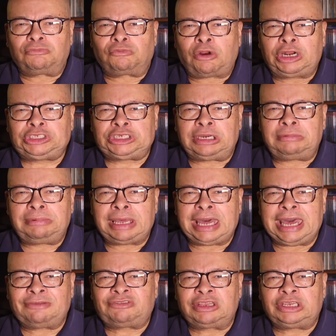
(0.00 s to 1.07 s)
Russia
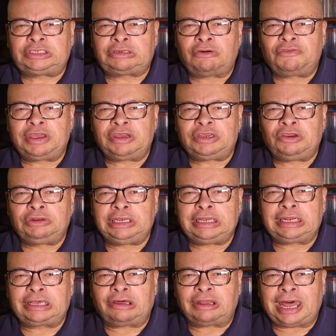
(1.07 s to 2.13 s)
after the Soviet
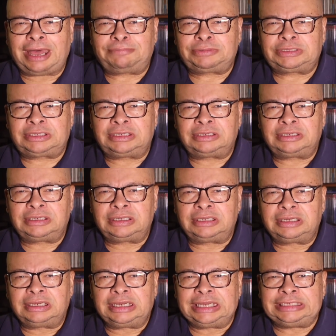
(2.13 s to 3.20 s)
Union collapsed.
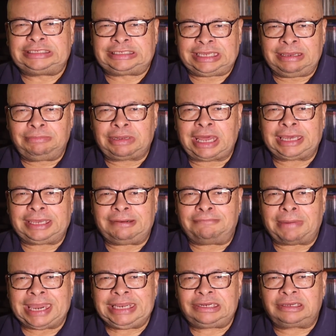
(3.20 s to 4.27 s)
It seemed like it
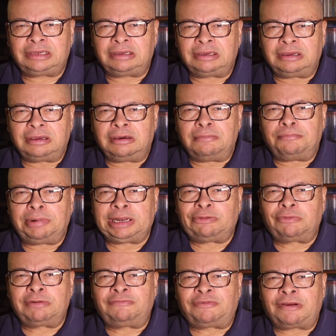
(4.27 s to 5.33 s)
might, but it
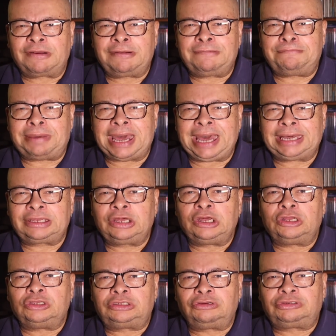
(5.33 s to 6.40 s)
reverted back
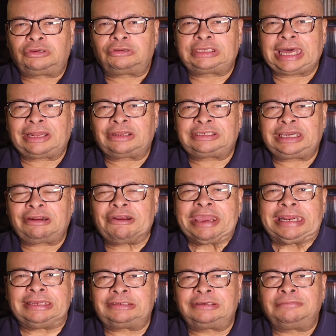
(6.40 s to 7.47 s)
to
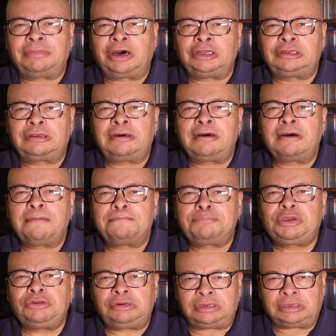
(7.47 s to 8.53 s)
totalitarianism under
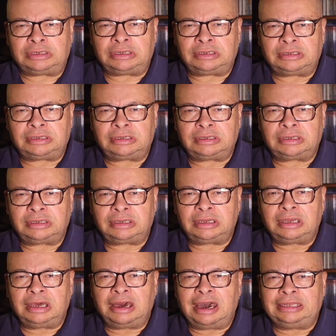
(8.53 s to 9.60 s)
Putin.
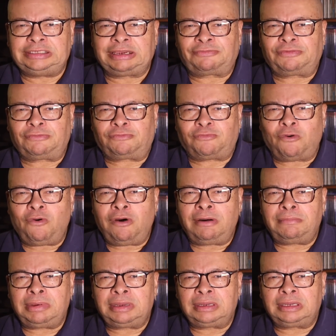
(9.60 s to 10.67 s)
A different
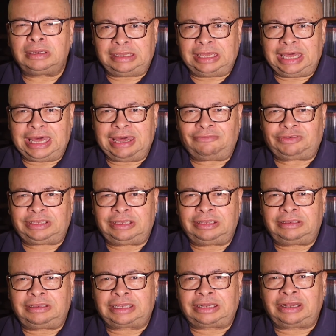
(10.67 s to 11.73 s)
form after the
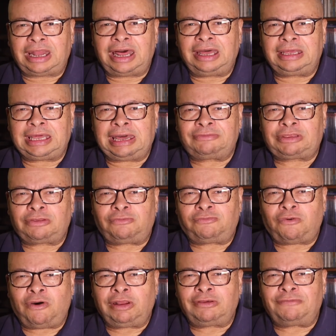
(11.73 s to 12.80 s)
decline, after the
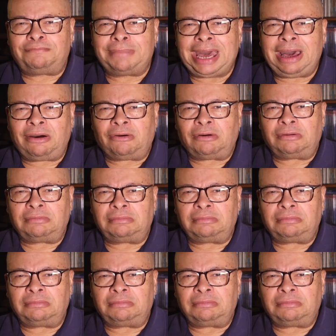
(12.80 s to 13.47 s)
fall of Mao.